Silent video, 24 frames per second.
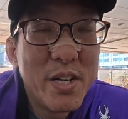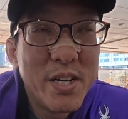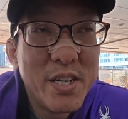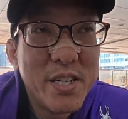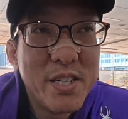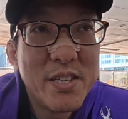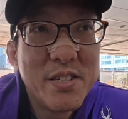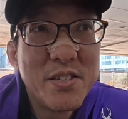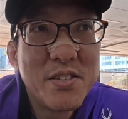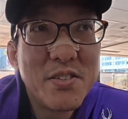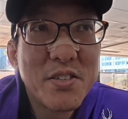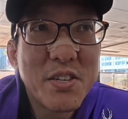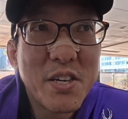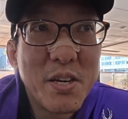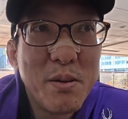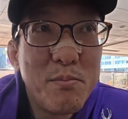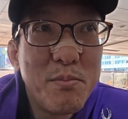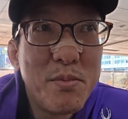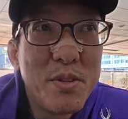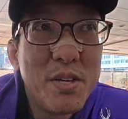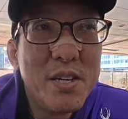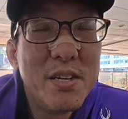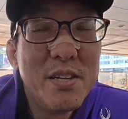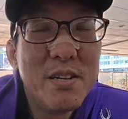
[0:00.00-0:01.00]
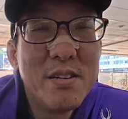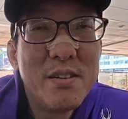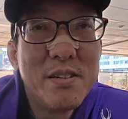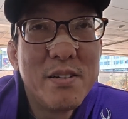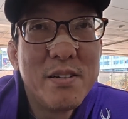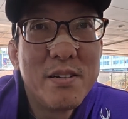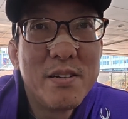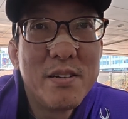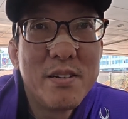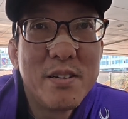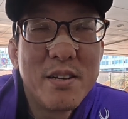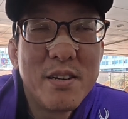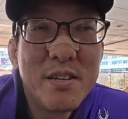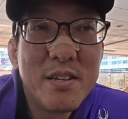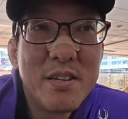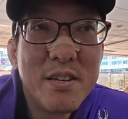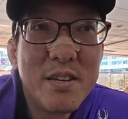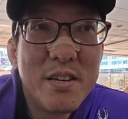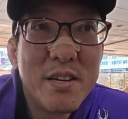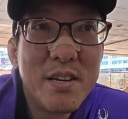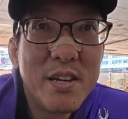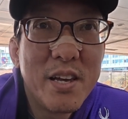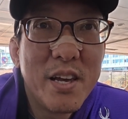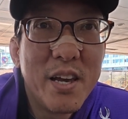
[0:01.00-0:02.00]
it, skimmed it,
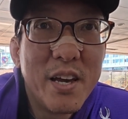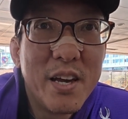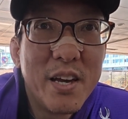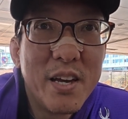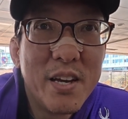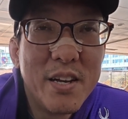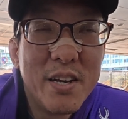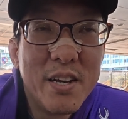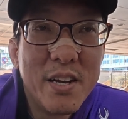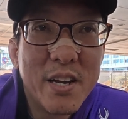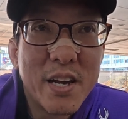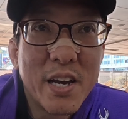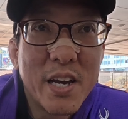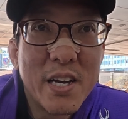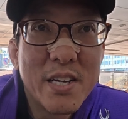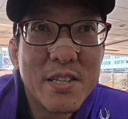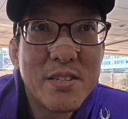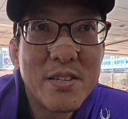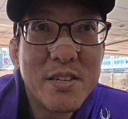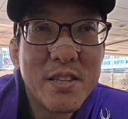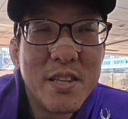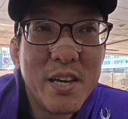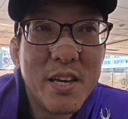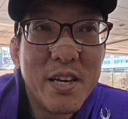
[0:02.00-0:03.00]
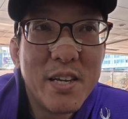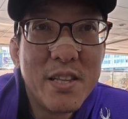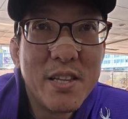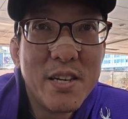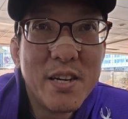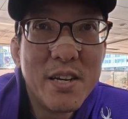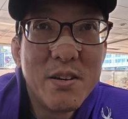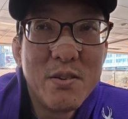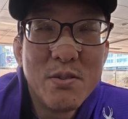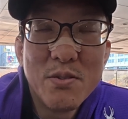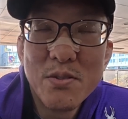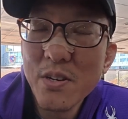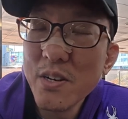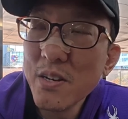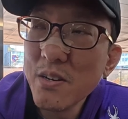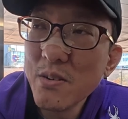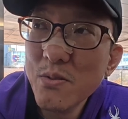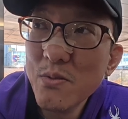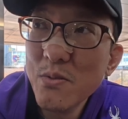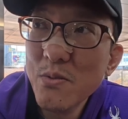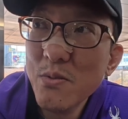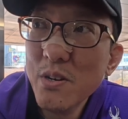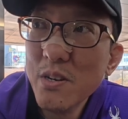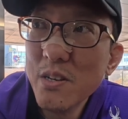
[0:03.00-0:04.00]
and I got to the end and I was like,
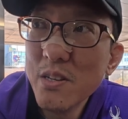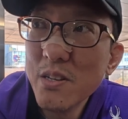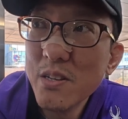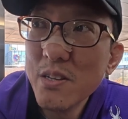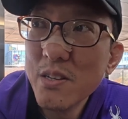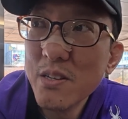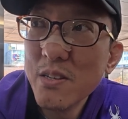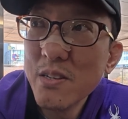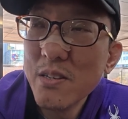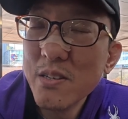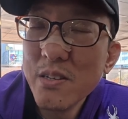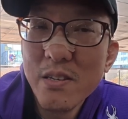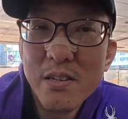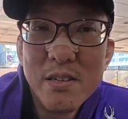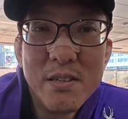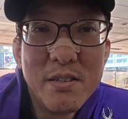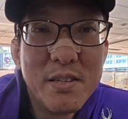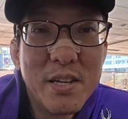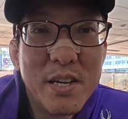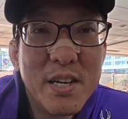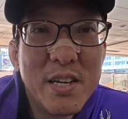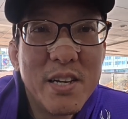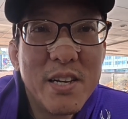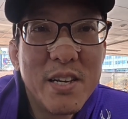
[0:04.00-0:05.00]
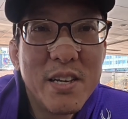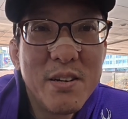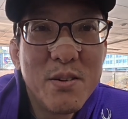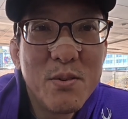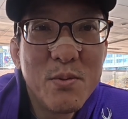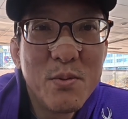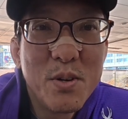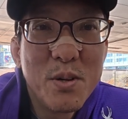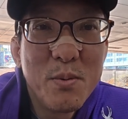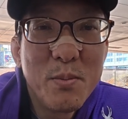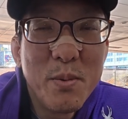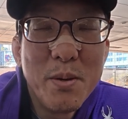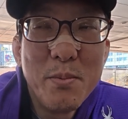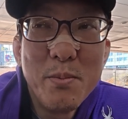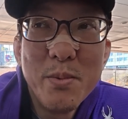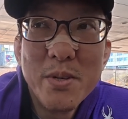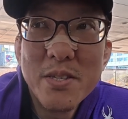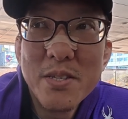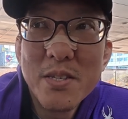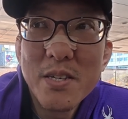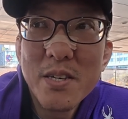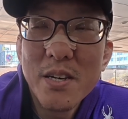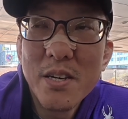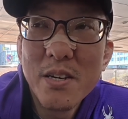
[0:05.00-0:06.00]
what? Is that it? What am I
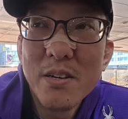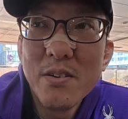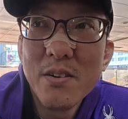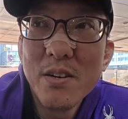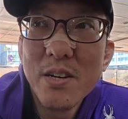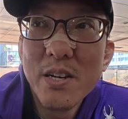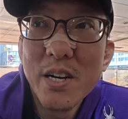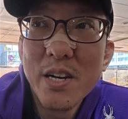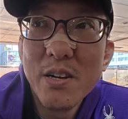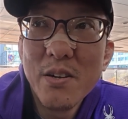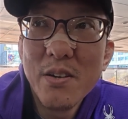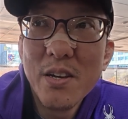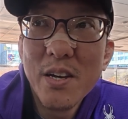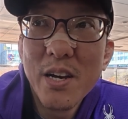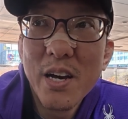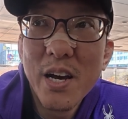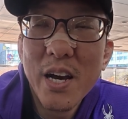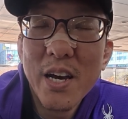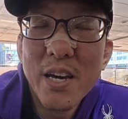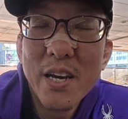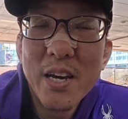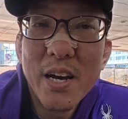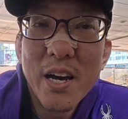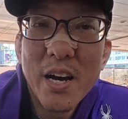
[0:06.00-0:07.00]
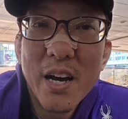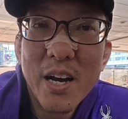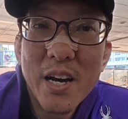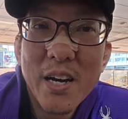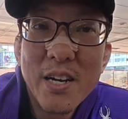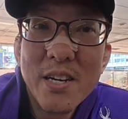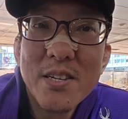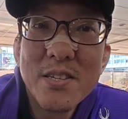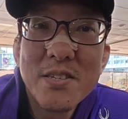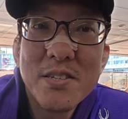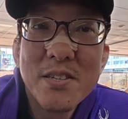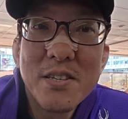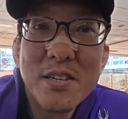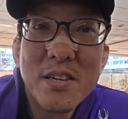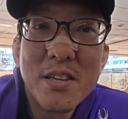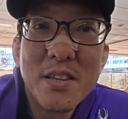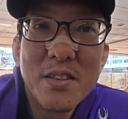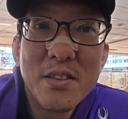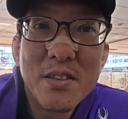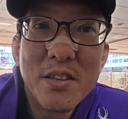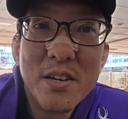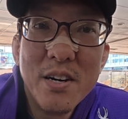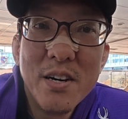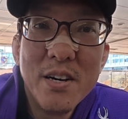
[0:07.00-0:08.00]
missing here? And I honestly
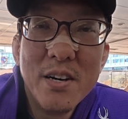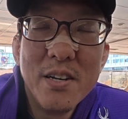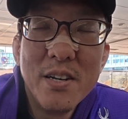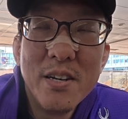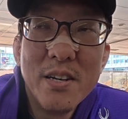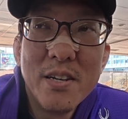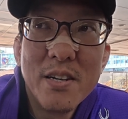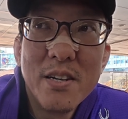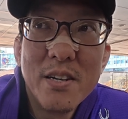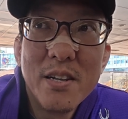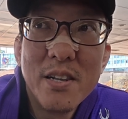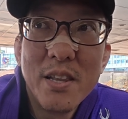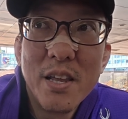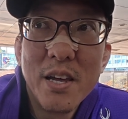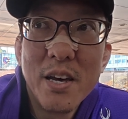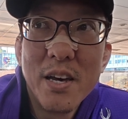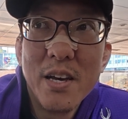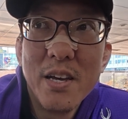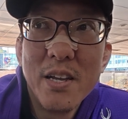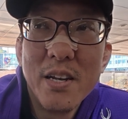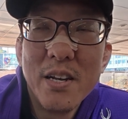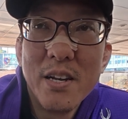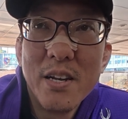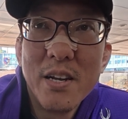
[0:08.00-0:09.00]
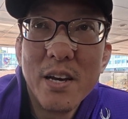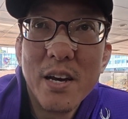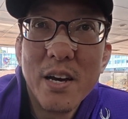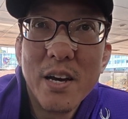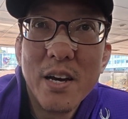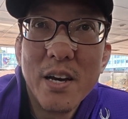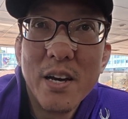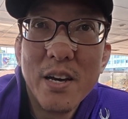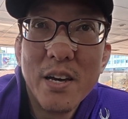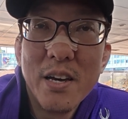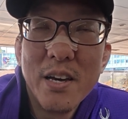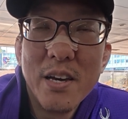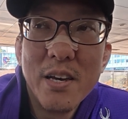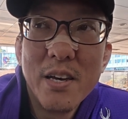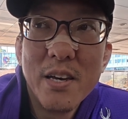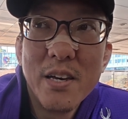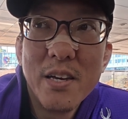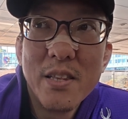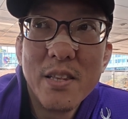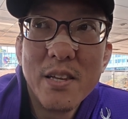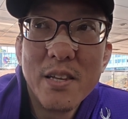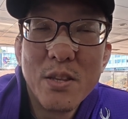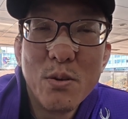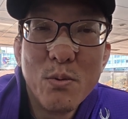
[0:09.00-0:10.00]
thought that
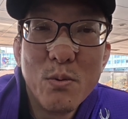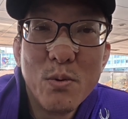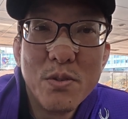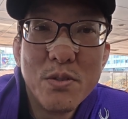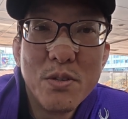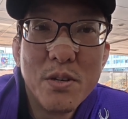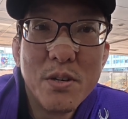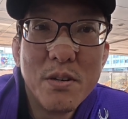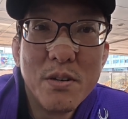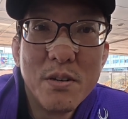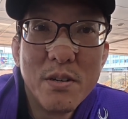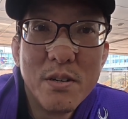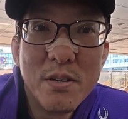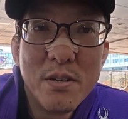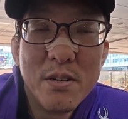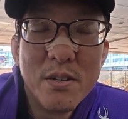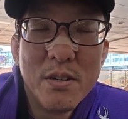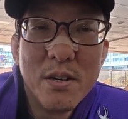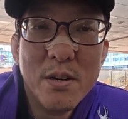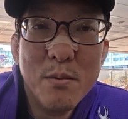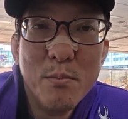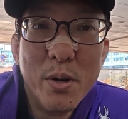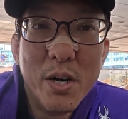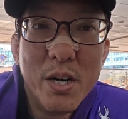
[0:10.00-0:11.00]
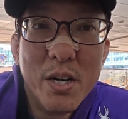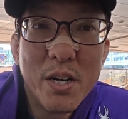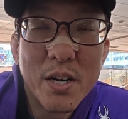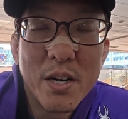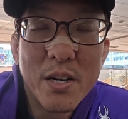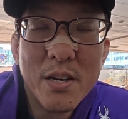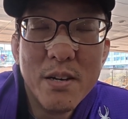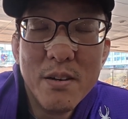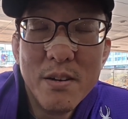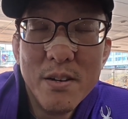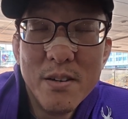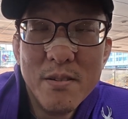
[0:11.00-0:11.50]
there was a bug.